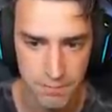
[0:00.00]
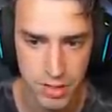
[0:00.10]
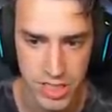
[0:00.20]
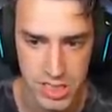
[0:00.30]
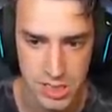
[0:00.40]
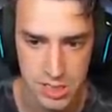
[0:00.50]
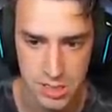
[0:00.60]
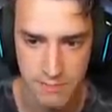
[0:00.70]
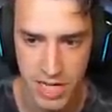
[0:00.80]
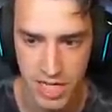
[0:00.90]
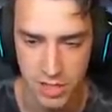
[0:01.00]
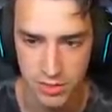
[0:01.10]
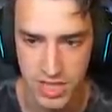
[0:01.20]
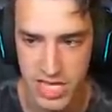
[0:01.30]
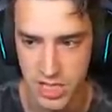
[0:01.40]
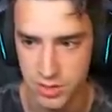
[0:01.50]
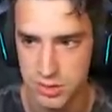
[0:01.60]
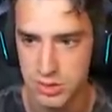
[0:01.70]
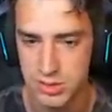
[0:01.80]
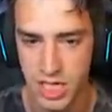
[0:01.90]
Please. I'm begging you. Thank you.
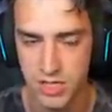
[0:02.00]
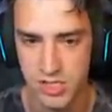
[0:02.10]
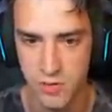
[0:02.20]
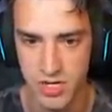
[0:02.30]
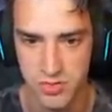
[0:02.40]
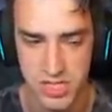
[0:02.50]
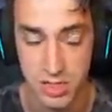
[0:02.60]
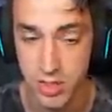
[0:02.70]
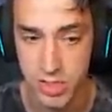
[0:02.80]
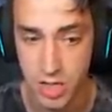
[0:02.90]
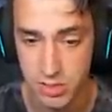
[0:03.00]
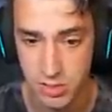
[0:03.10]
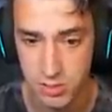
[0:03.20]
Thank you so much. Was that 3 stars?